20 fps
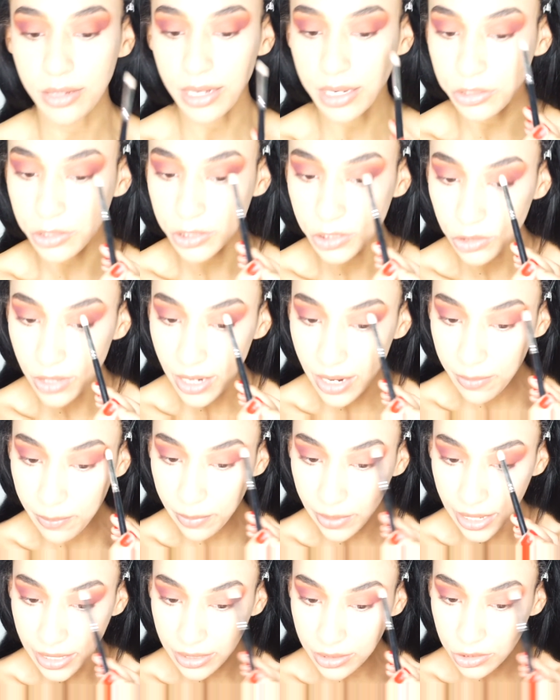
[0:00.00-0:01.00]
then just try and
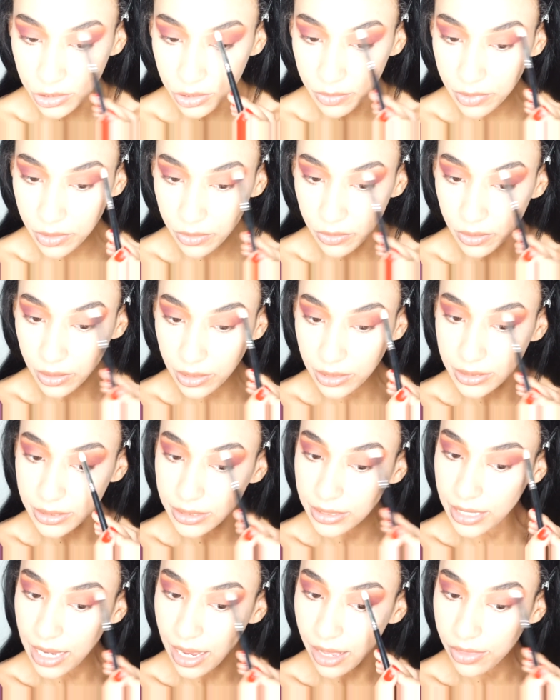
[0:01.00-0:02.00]
blend some of the colours
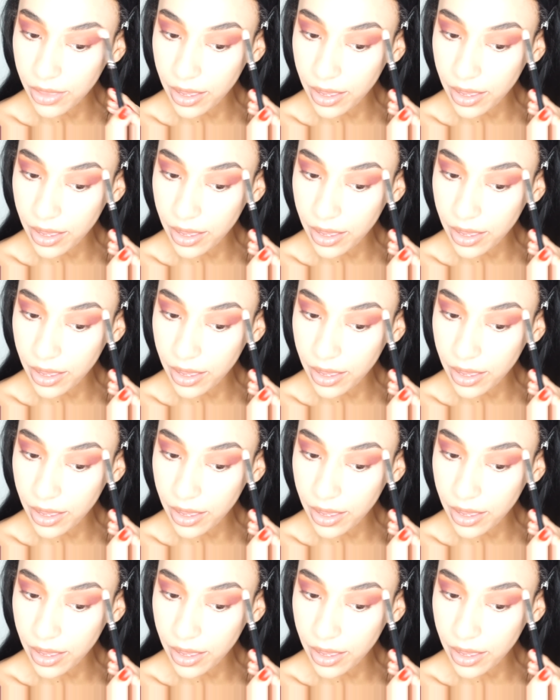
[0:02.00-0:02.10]
together.